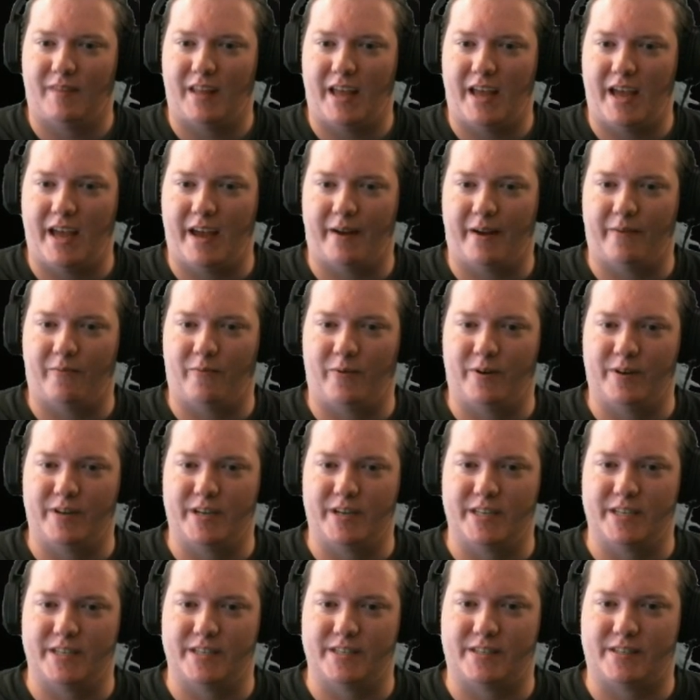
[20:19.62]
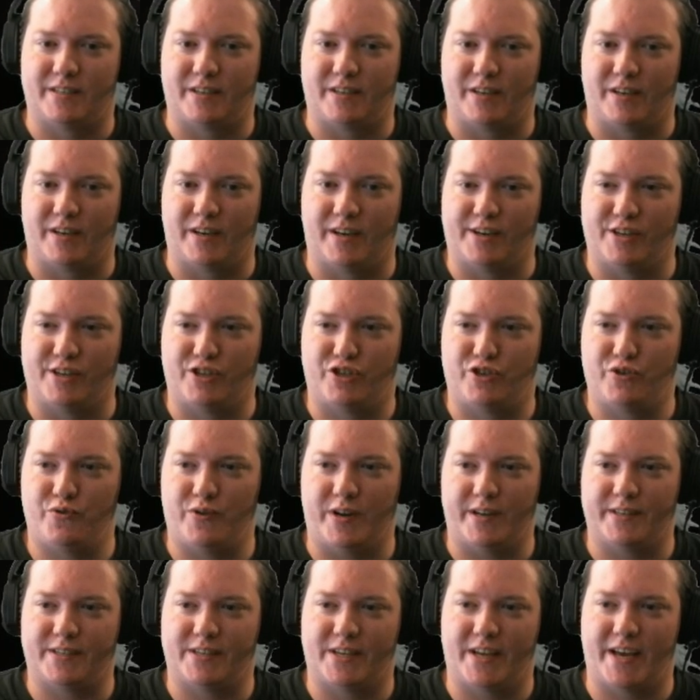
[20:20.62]
And was gonna shoot
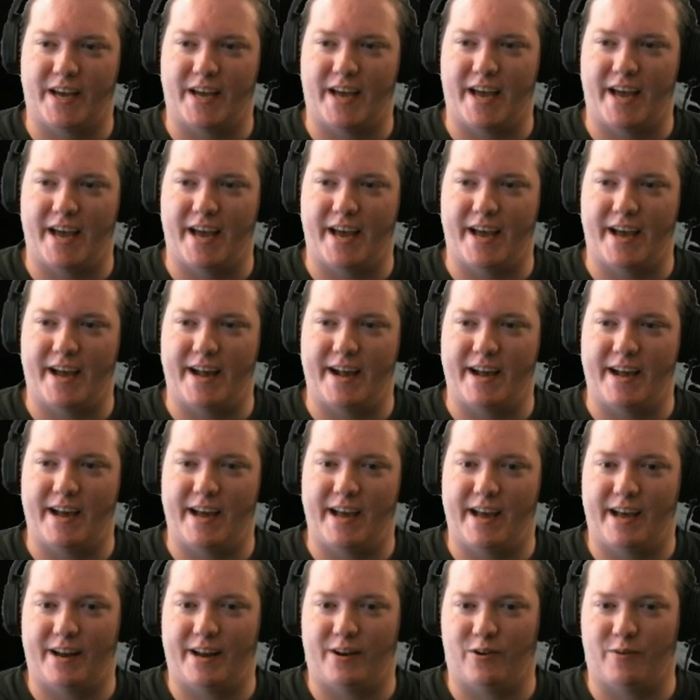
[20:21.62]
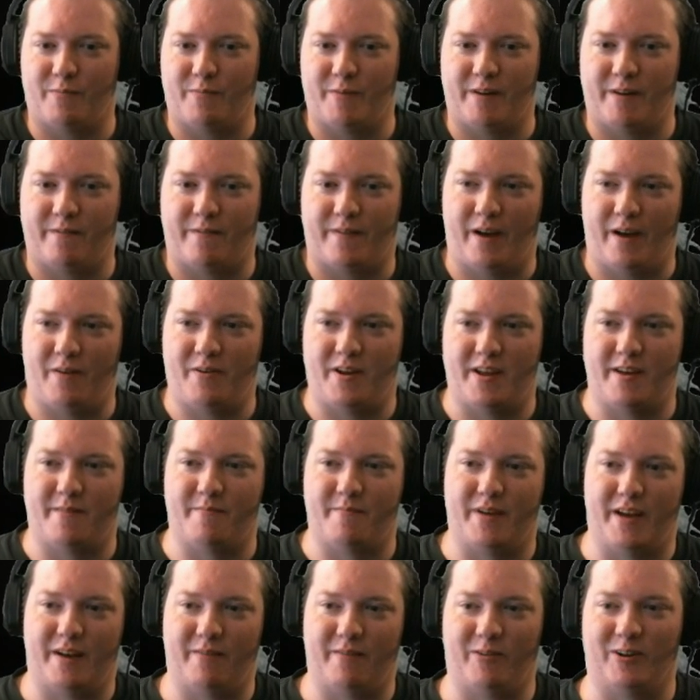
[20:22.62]
us. And her men found
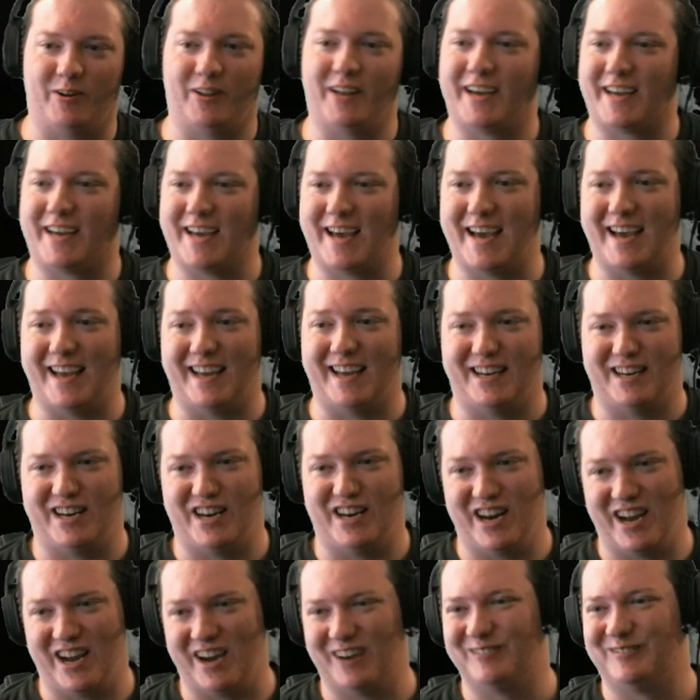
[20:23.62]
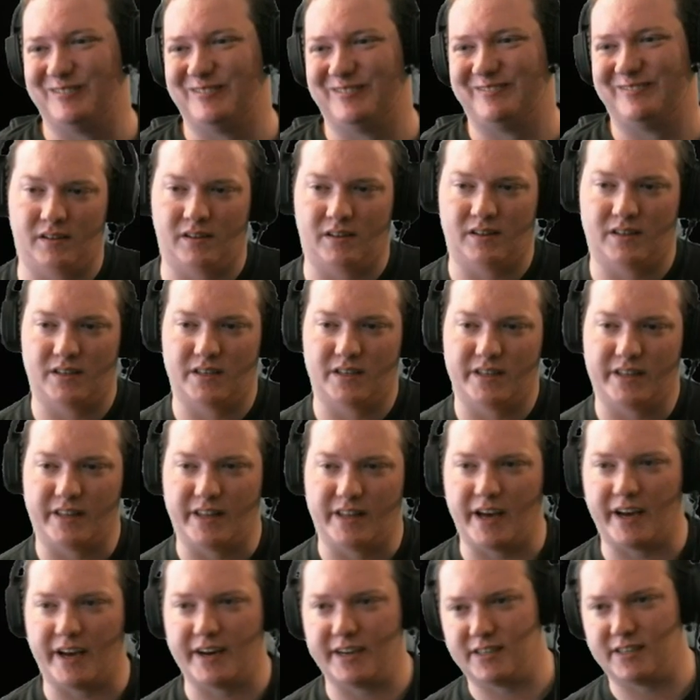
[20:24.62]
him. And we're like, hey, no.
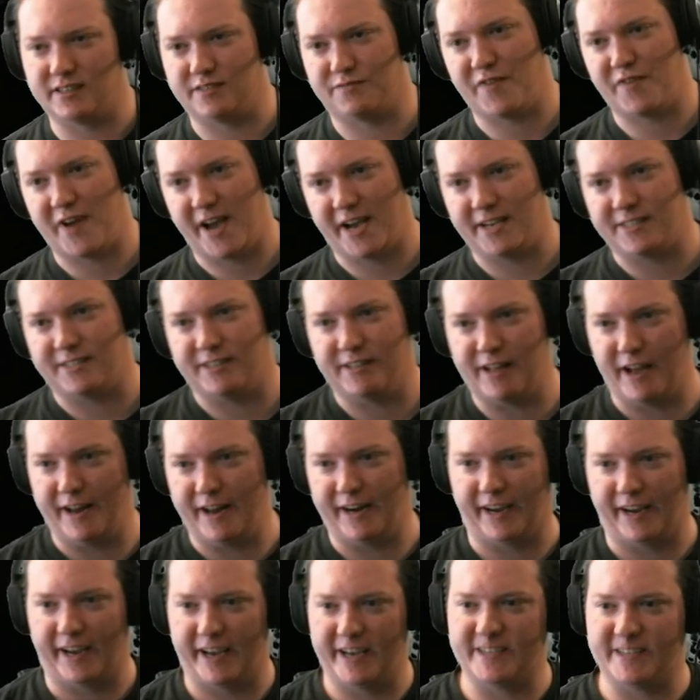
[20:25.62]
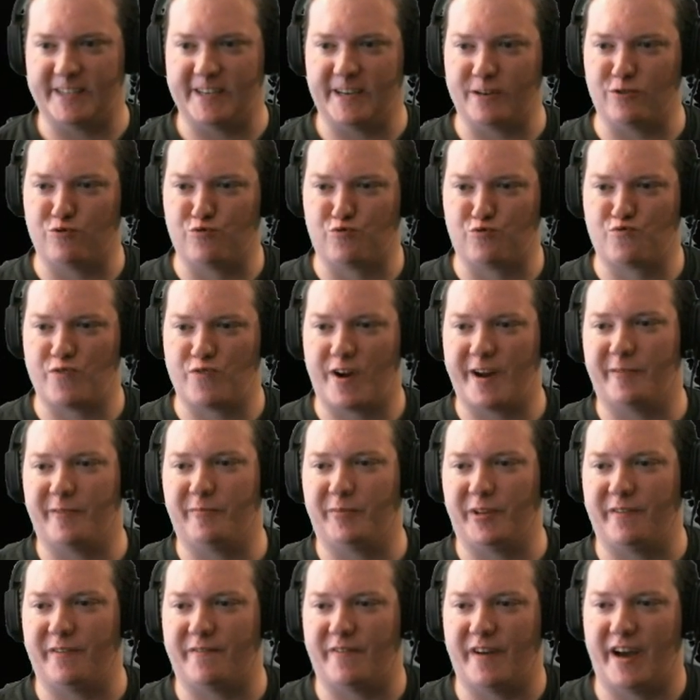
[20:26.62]
That is fascinating. It's
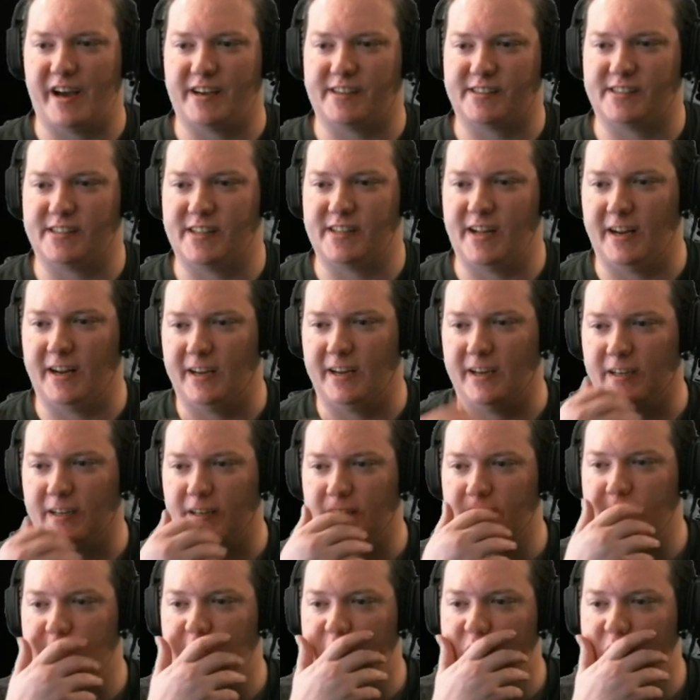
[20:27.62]
incredibly fascinating.